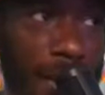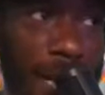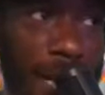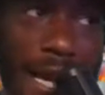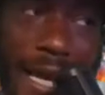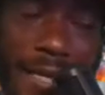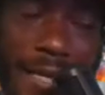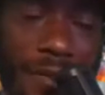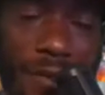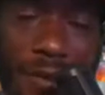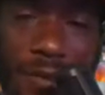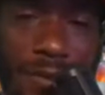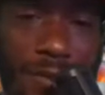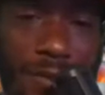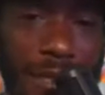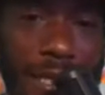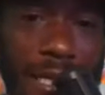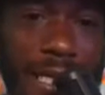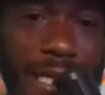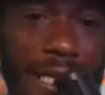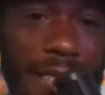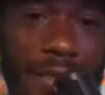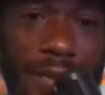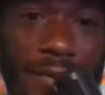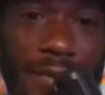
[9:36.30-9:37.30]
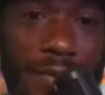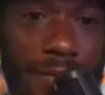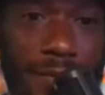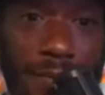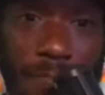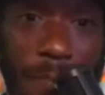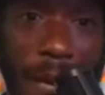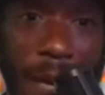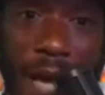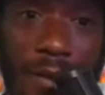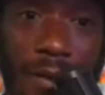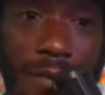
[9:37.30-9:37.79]
the
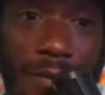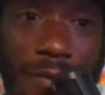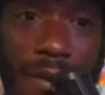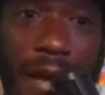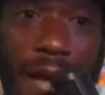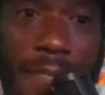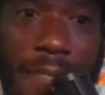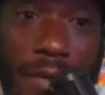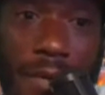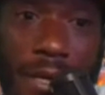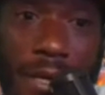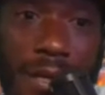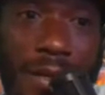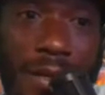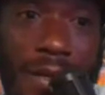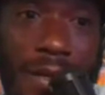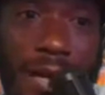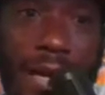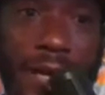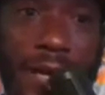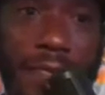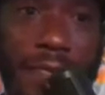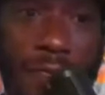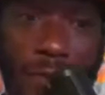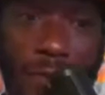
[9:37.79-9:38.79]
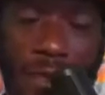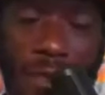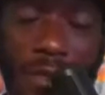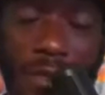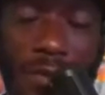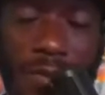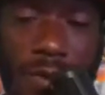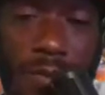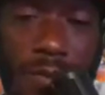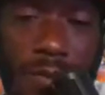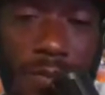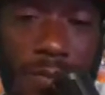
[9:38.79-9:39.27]
battle rap media ain't
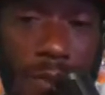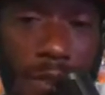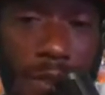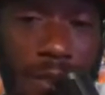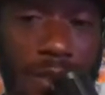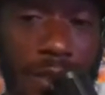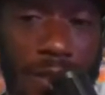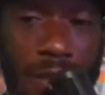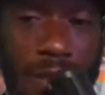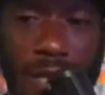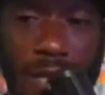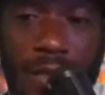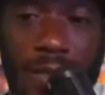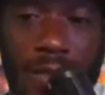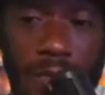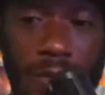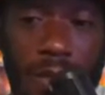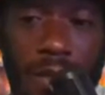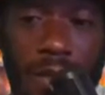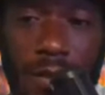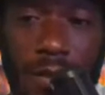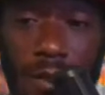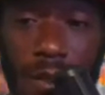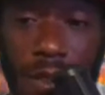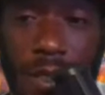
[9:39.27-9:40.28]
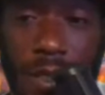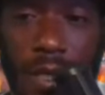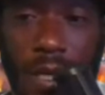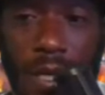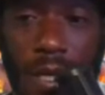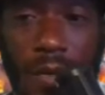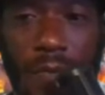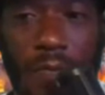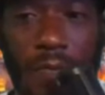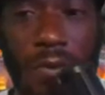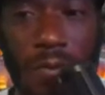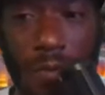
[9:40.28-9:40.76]
filled with a bunch of yes men.
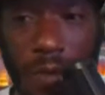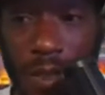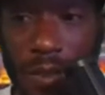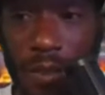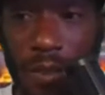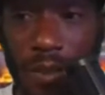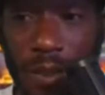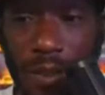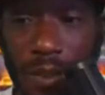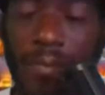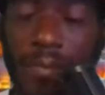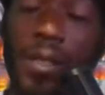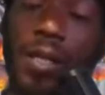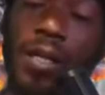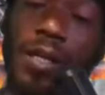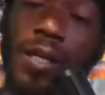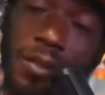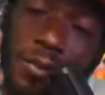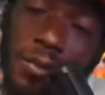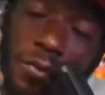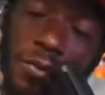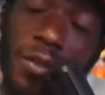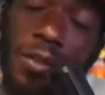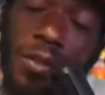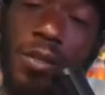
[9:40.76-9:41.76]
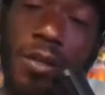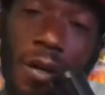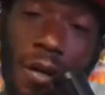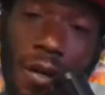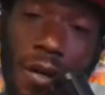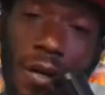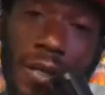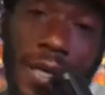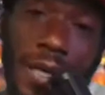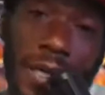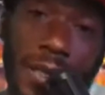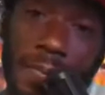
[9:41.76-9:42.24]
If you want them, you done
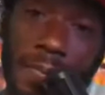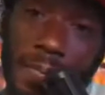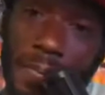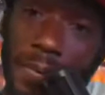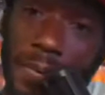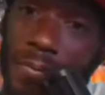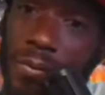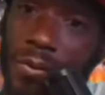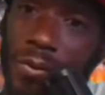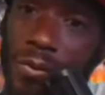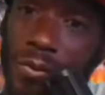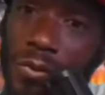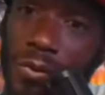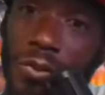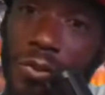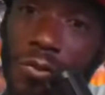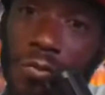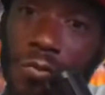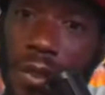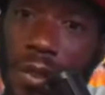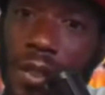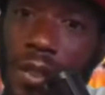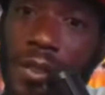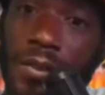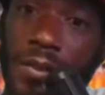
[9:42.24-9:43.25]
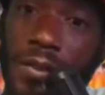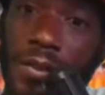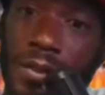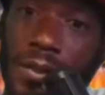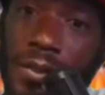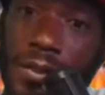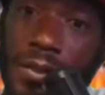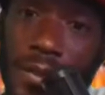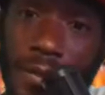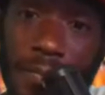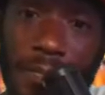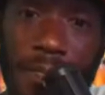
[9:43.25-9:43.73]
called out the people who you want
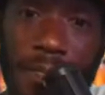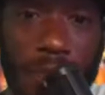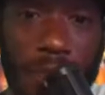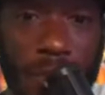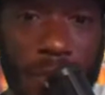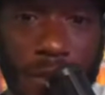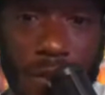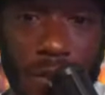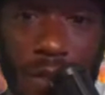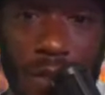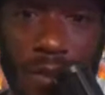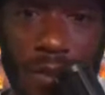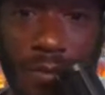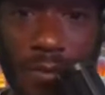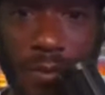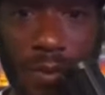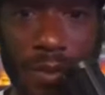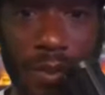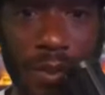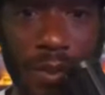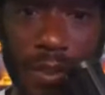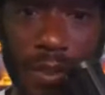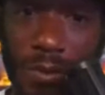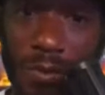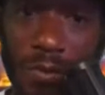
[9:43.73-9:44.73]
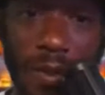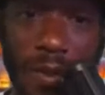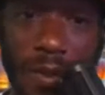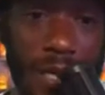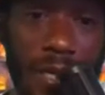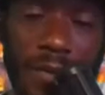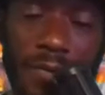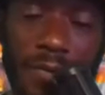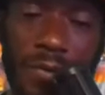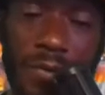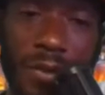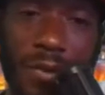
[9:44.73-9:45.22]
to, do
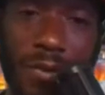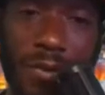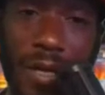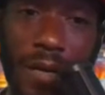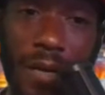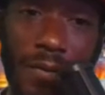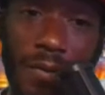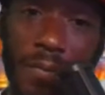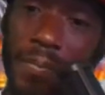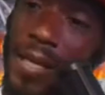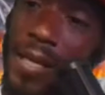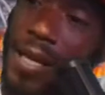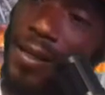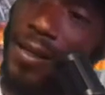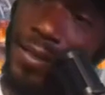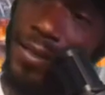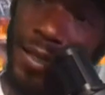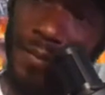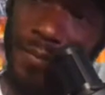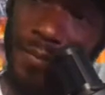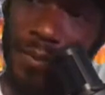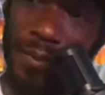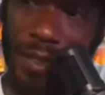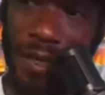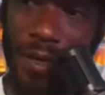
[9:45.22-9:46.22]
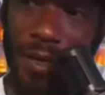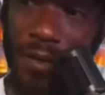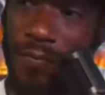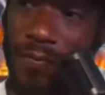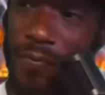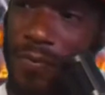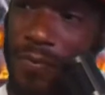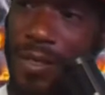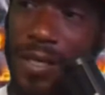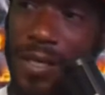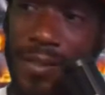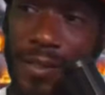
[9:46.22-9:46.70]
interviews or whatever. Black Compass, I don't
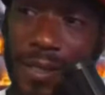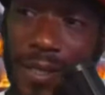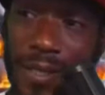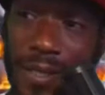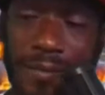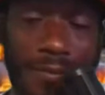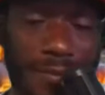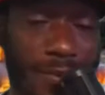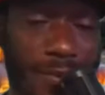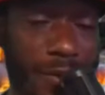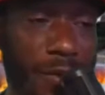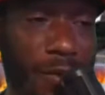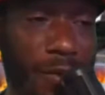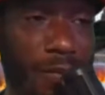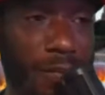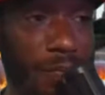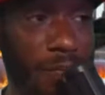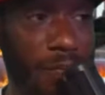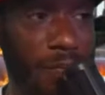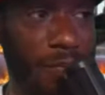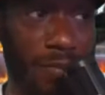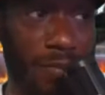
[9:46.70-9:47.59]
feel like they don't,